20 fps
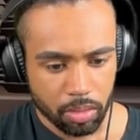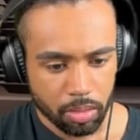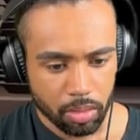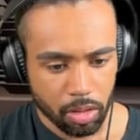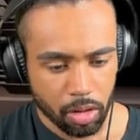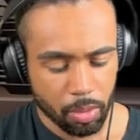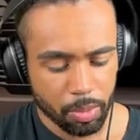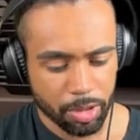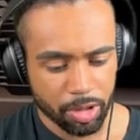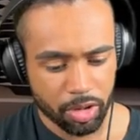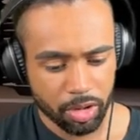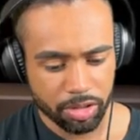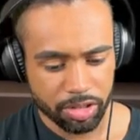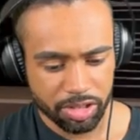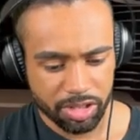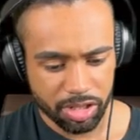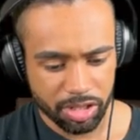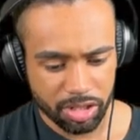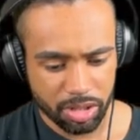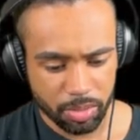Oh my god, is
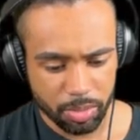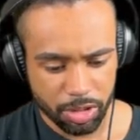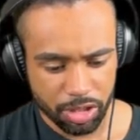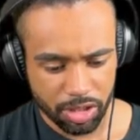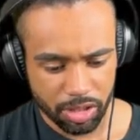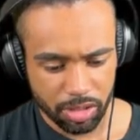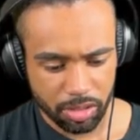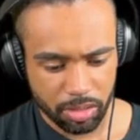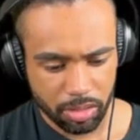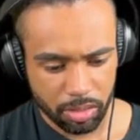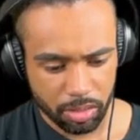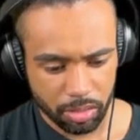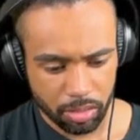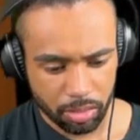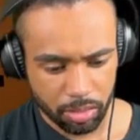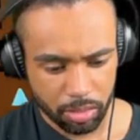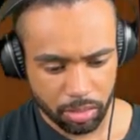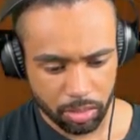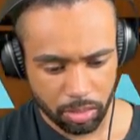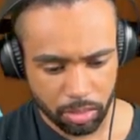this the machine?
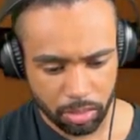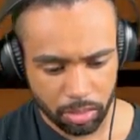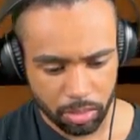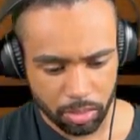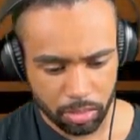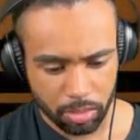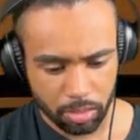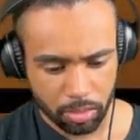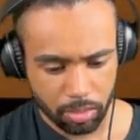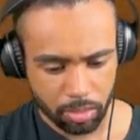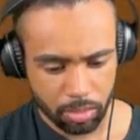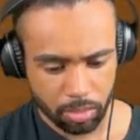It